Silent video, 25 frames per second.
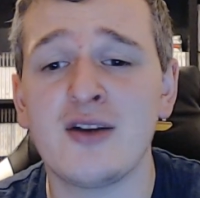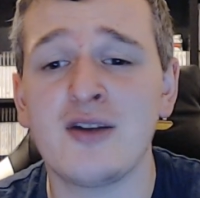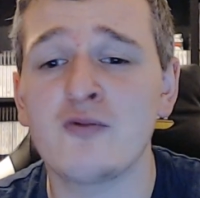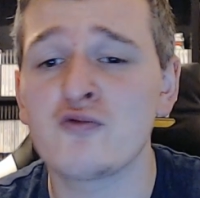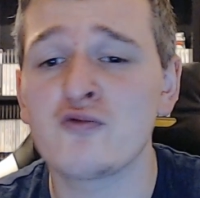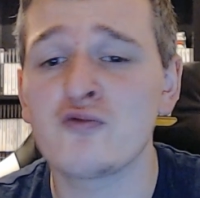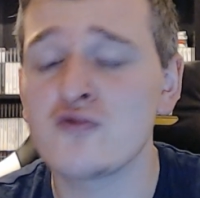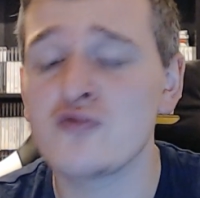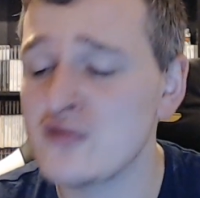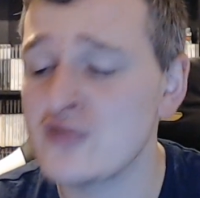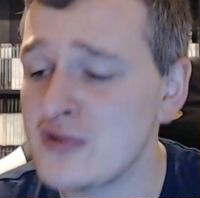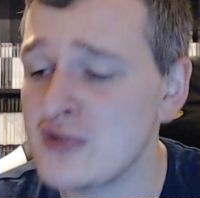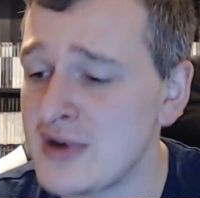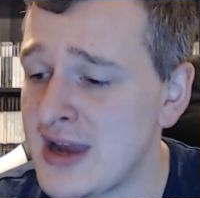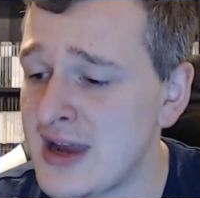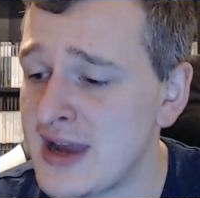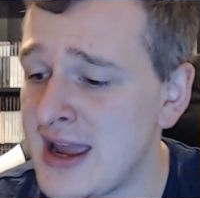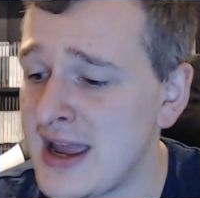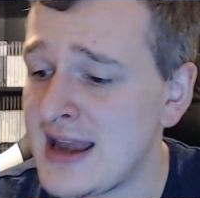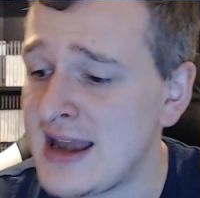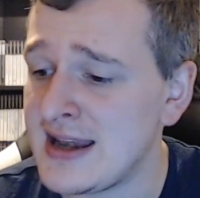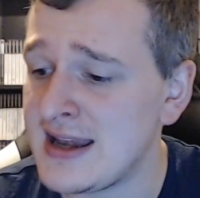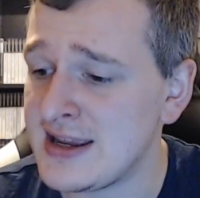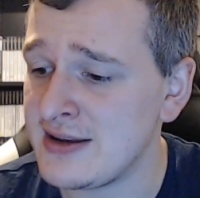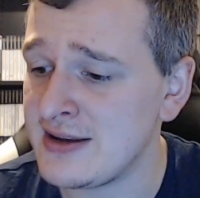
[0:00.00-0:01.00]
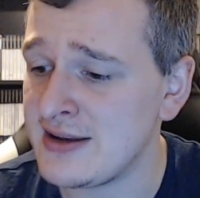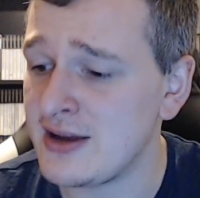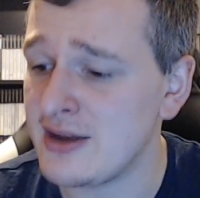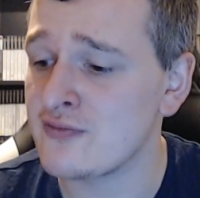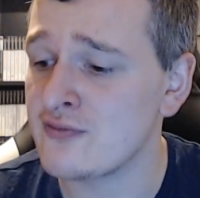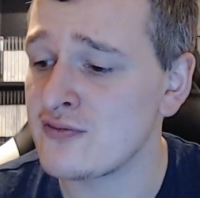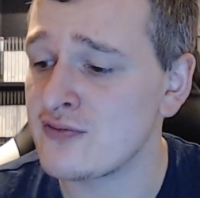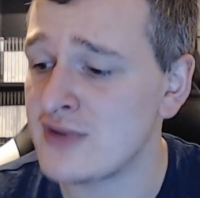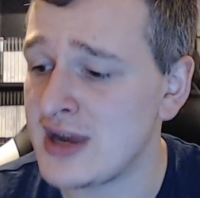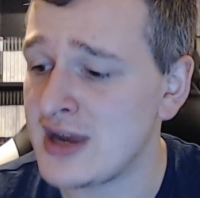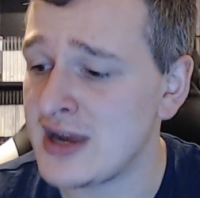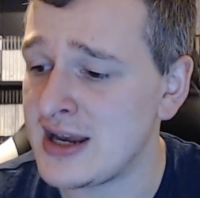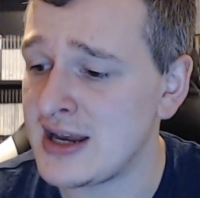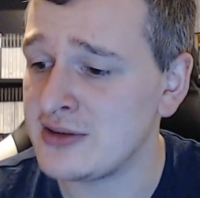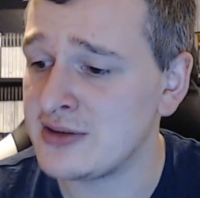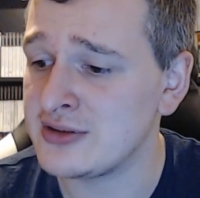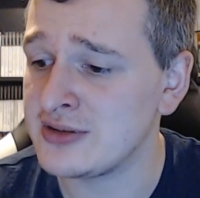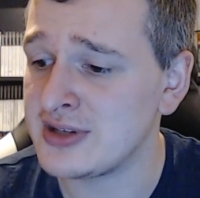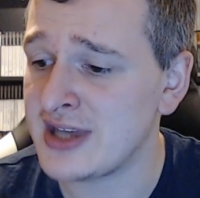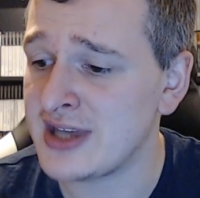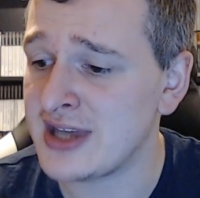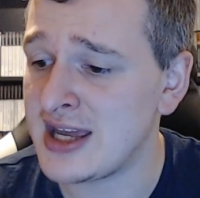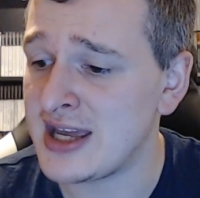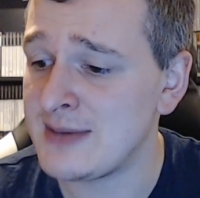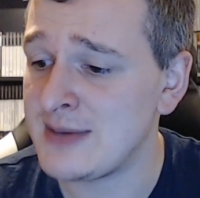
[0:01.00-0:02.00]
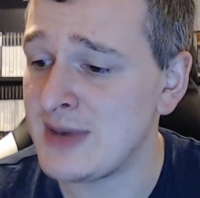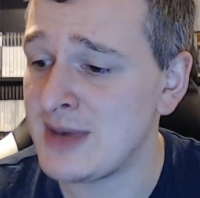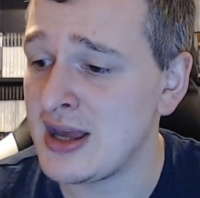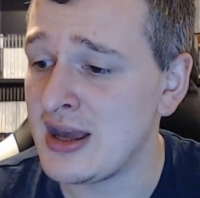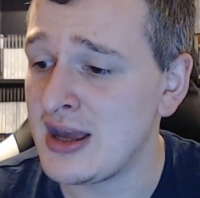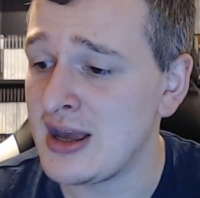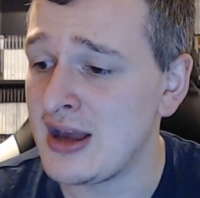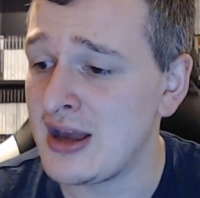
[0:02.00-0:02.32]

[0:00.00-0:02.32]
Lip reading: Really good game.